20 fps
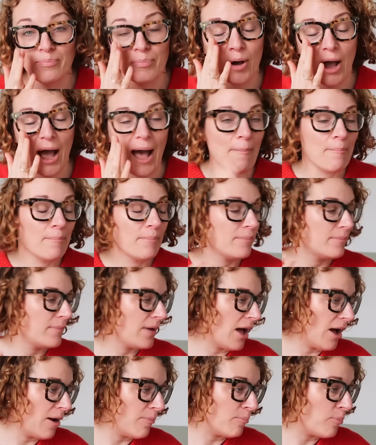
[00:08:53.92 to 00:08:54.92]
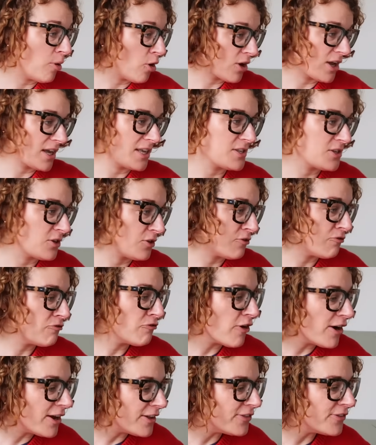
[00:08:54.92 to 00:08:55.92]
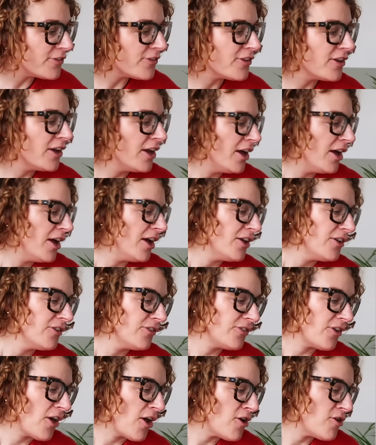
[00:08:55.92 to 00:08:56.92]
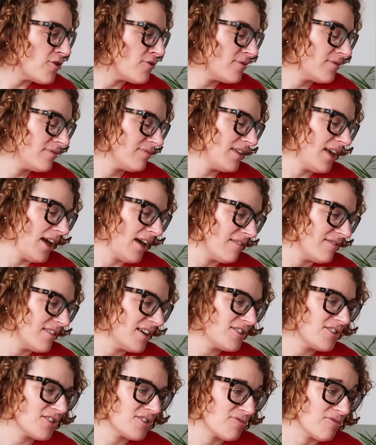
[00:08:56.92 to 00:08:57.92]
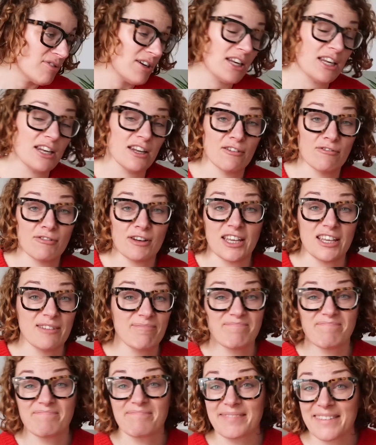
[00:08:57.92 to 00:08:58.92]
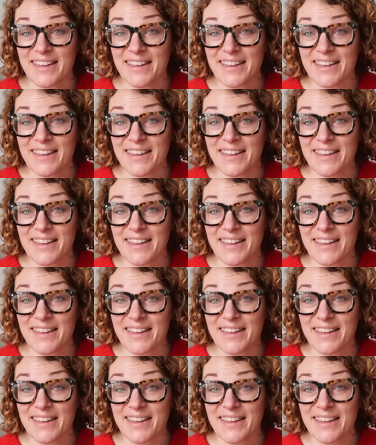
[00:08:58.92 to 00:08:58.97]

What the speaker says: pockets on the front. So yeah, they're just really lovely.